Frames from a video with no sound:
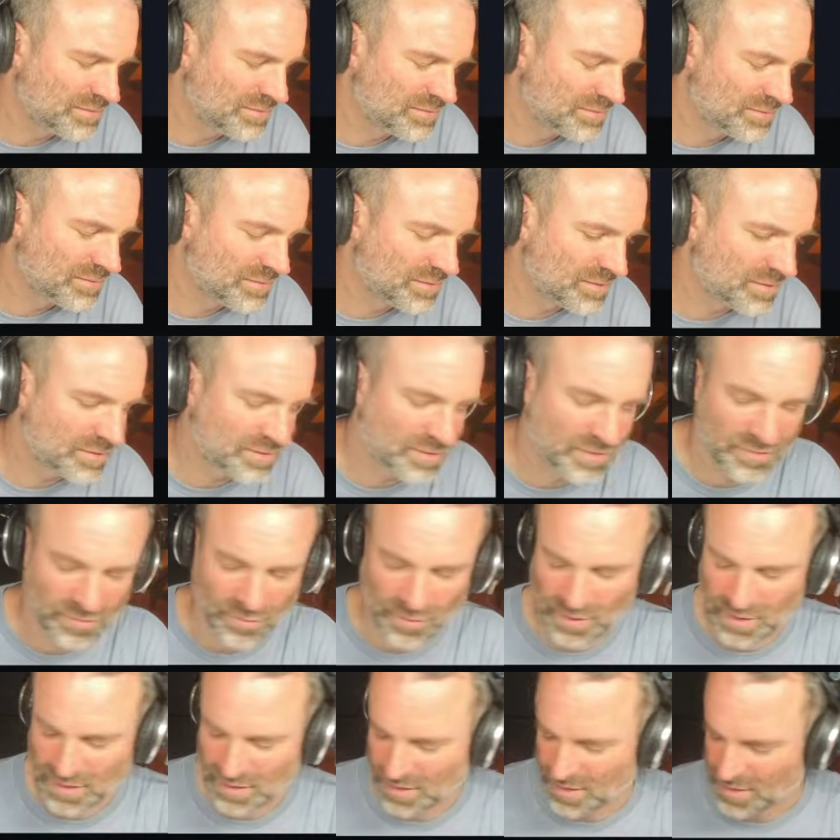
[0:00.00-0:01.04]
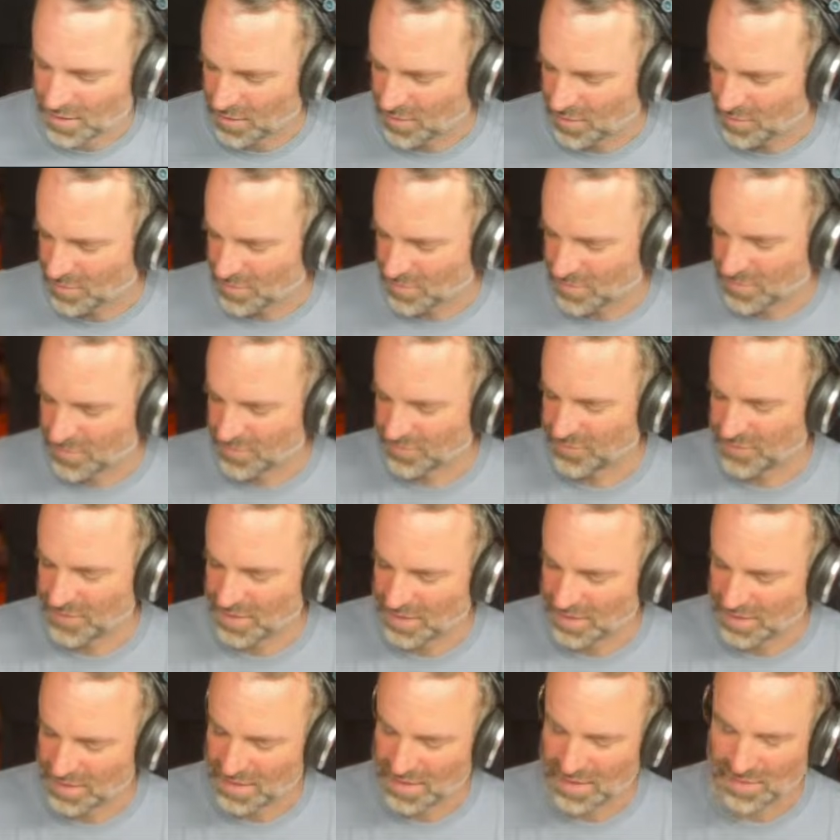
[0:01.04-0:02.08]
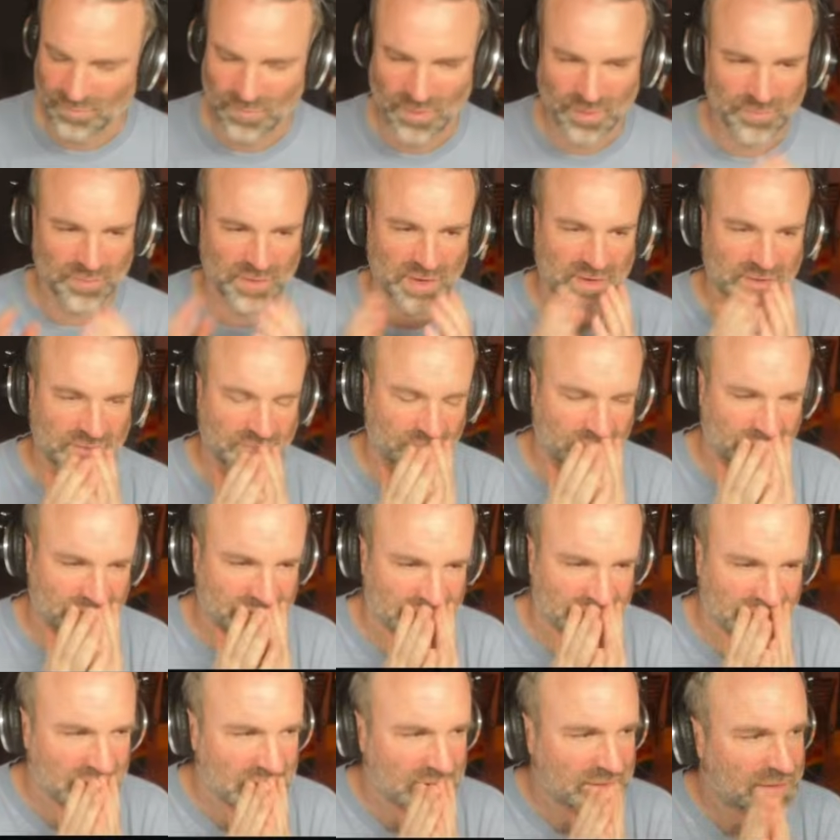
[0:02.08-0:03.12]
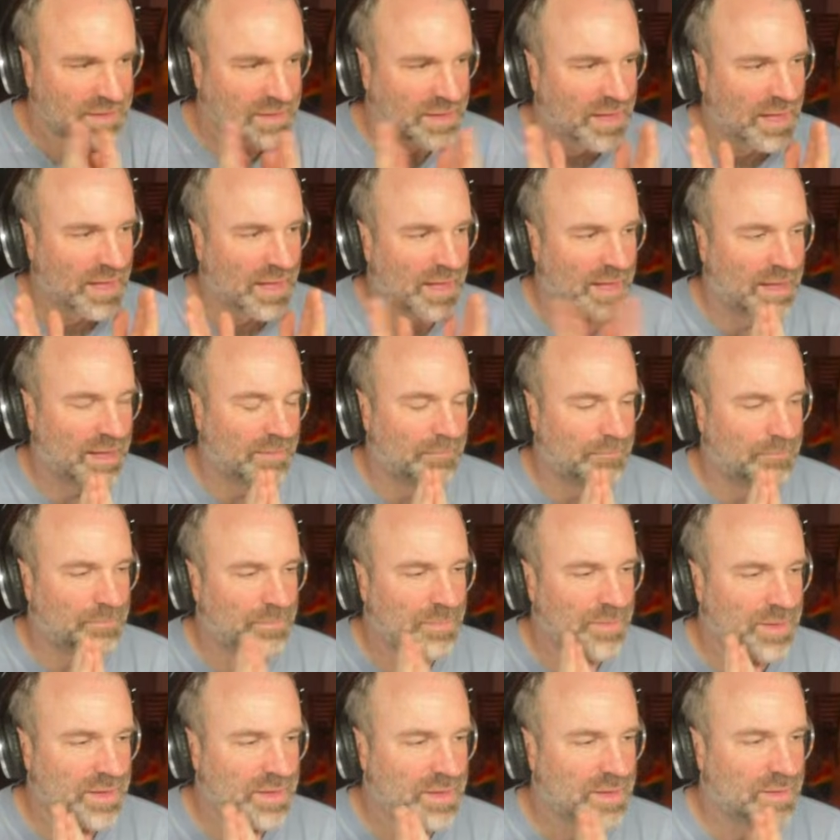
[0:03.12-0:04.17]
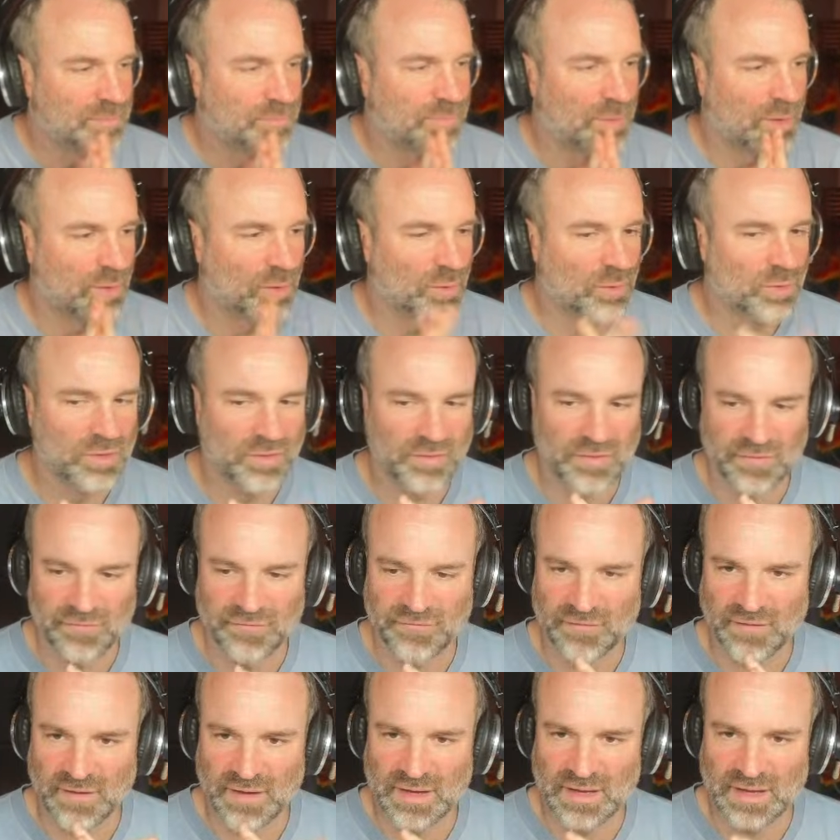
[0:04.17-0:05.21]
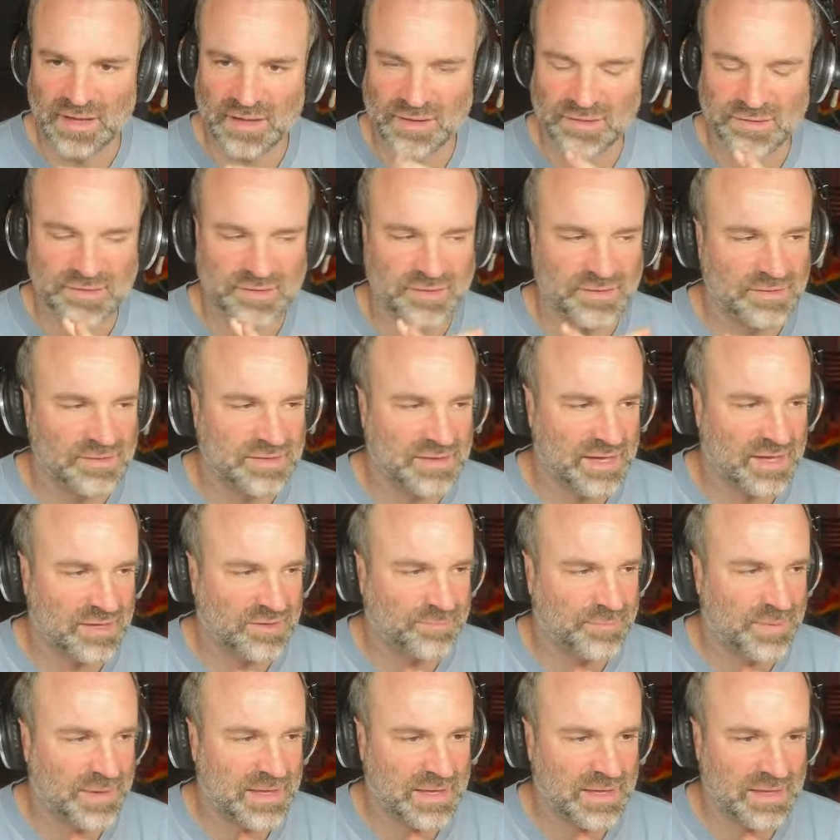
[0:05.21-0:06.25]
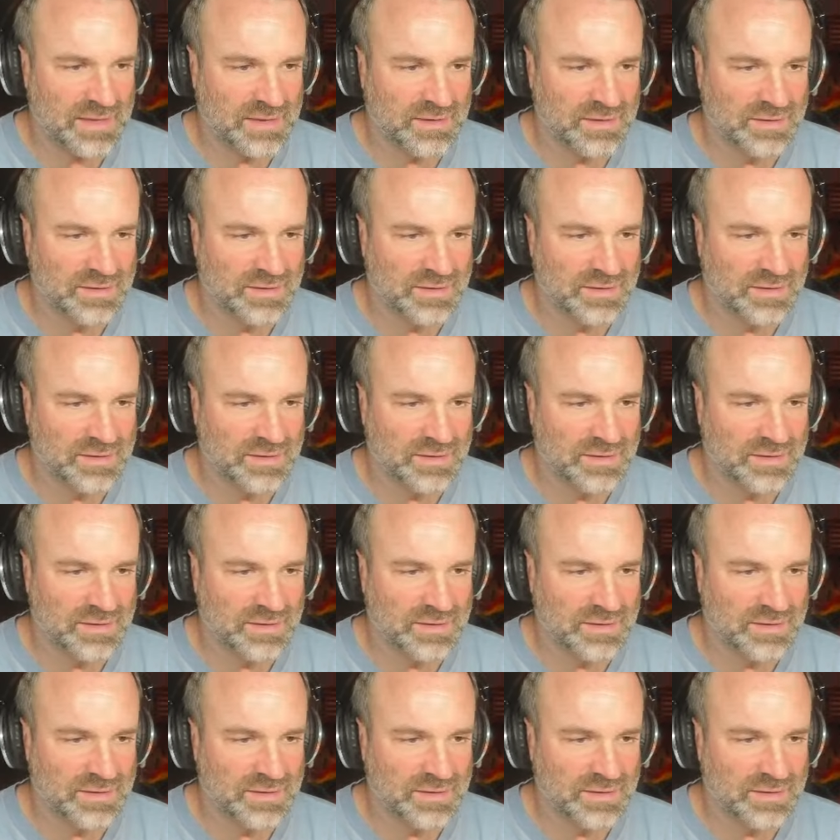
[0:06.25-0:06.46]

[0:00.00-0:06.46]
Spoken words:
there's another word in code, I forget it now, my brain's rotting, but all of the finalist DSP,